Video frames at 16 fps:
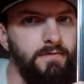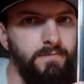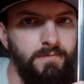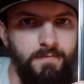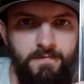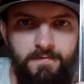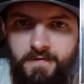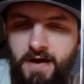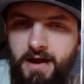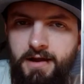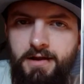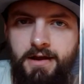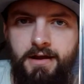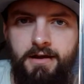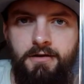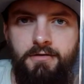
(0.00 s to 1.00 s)

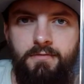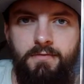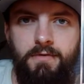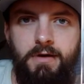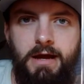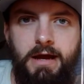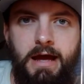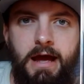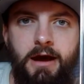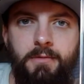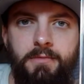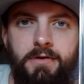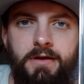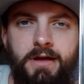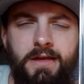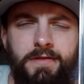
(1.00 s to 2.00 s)
Find out how
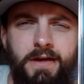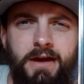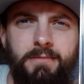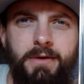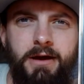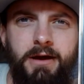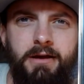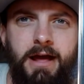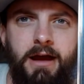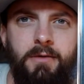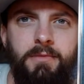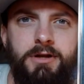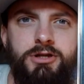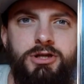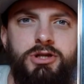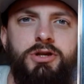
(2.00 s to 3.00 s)
much, like, think about how
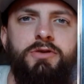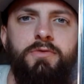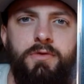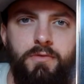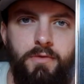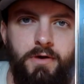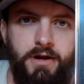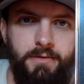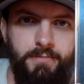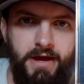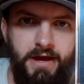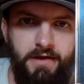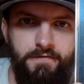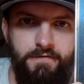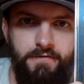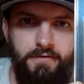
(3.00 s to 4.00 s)
much you would want to
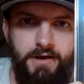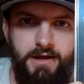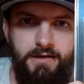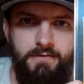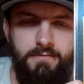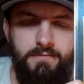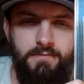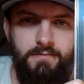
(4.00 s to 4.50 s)
pay for it.